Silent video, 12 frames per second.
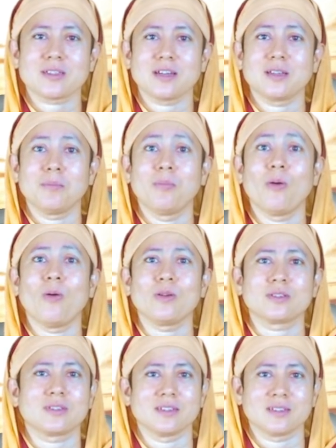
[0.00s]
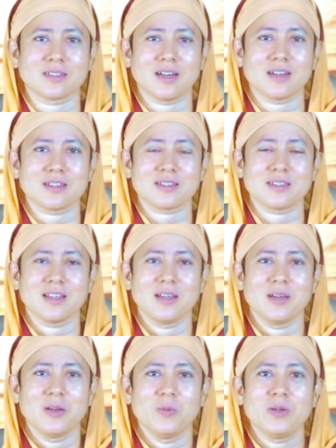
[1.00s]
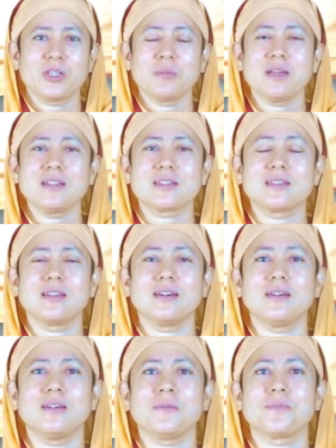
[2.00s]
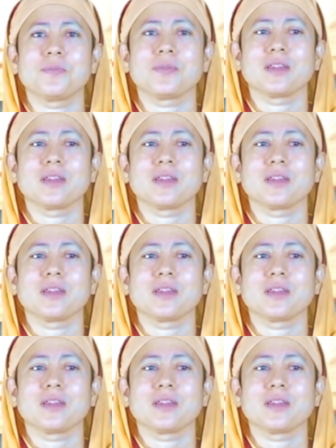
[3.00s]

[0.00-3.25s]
are the bhog sanskars, which means the